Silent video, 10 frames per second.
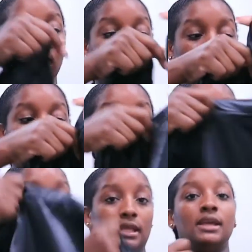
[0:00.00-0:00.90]
around to
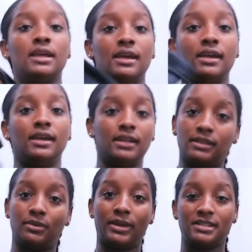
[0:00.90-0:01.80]
putting
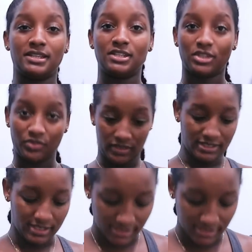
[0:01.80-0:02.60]
the wigs and stuff into